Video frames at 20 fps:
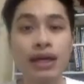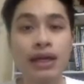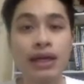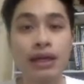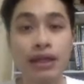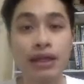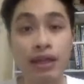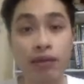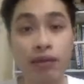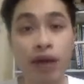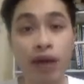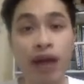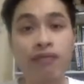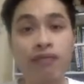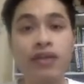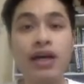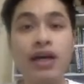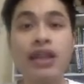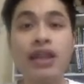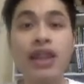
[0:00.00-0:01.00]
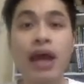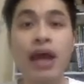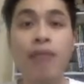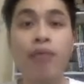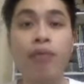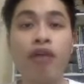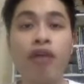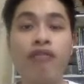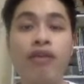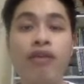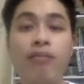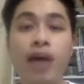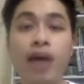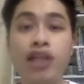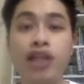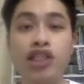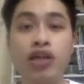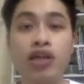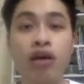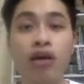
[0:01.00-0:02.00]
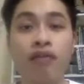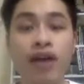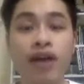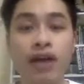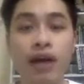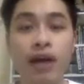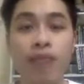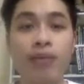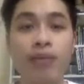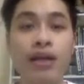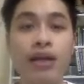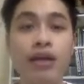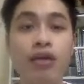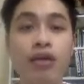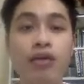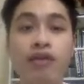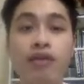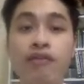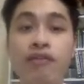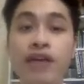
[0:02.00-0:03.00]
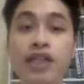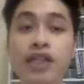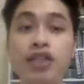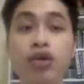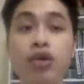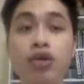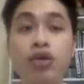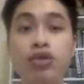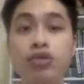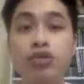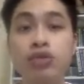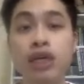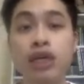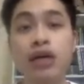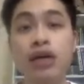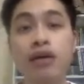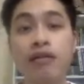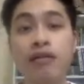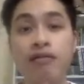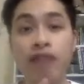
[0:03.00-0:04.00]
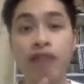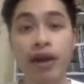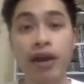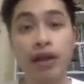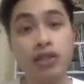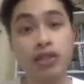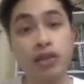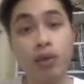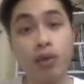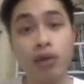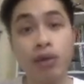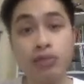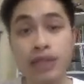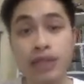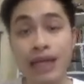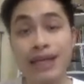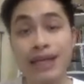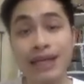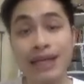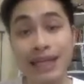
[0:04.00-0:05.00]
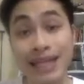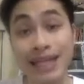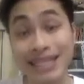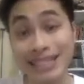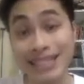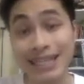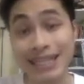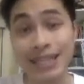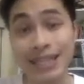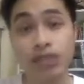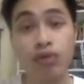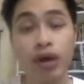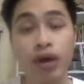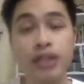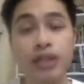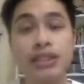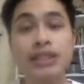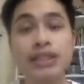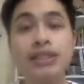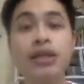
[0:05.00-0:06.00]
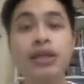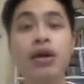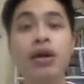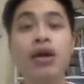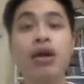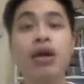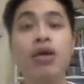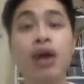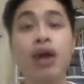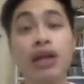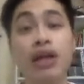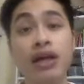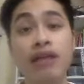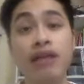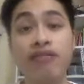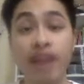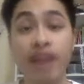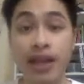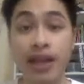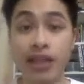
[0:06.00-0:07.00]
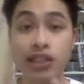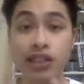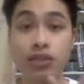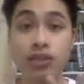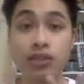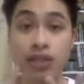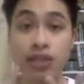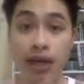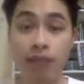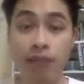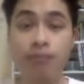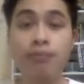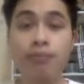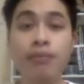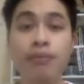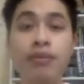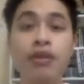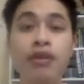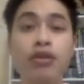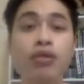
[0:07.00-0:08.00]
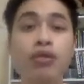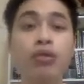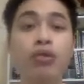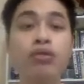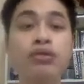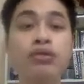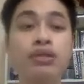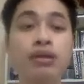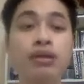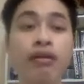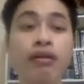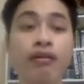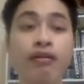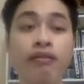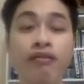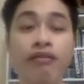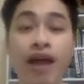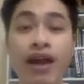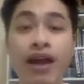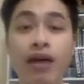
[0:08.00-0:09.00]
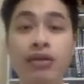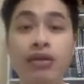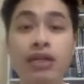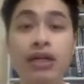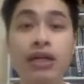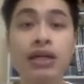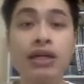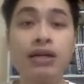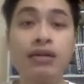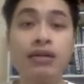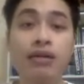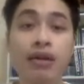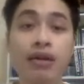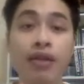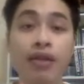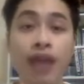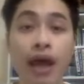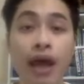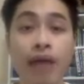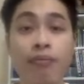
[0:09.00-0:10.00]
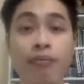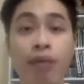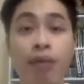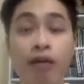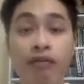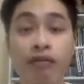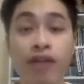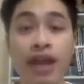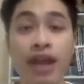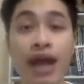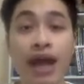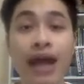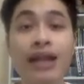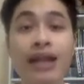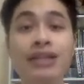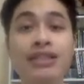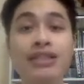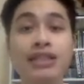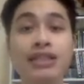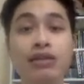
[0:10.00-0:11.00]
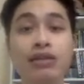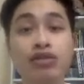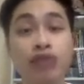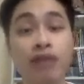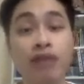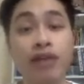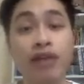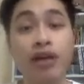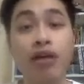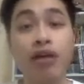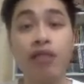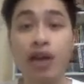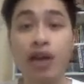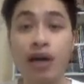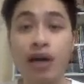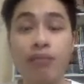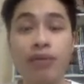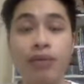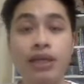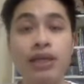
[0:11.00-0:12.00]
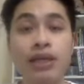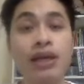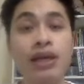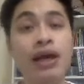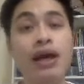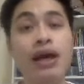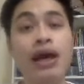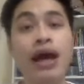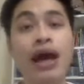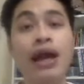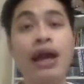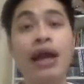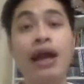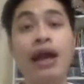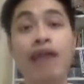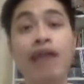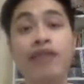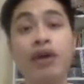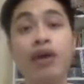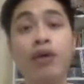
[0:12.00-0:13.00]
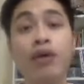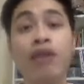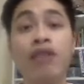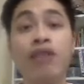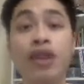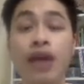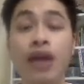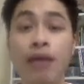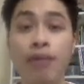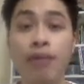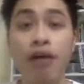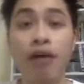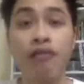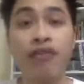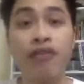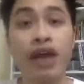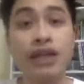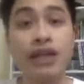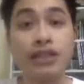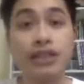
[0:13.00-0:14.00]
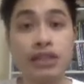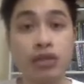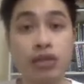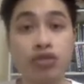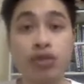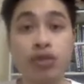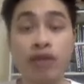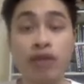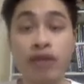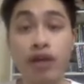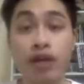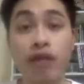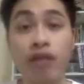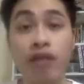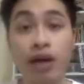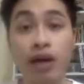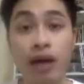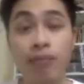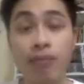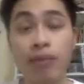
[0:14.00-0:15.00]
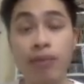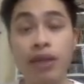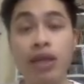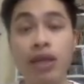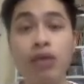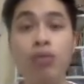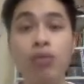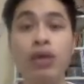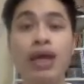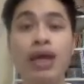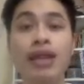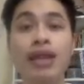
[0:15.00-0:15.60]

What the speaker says: derive the net profit margin of a company. We first go to the financial website, in this case Reuters, go under the financial tab to find out the net profit and sales revenue of a company. And then after we have the net profit and sales revenue of a company, we can